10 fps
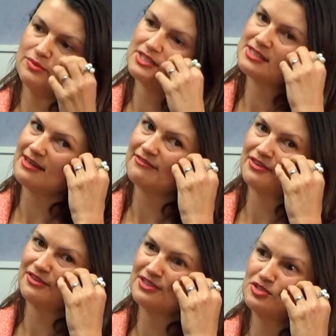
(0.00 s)
which is that
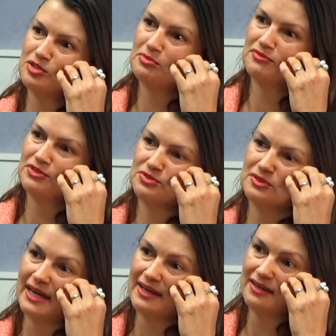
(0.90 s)
very superficial
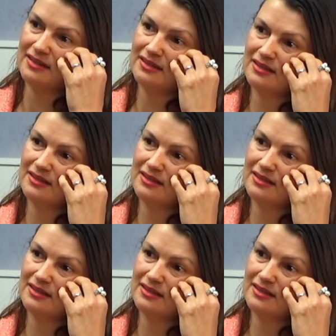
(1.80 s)
layer.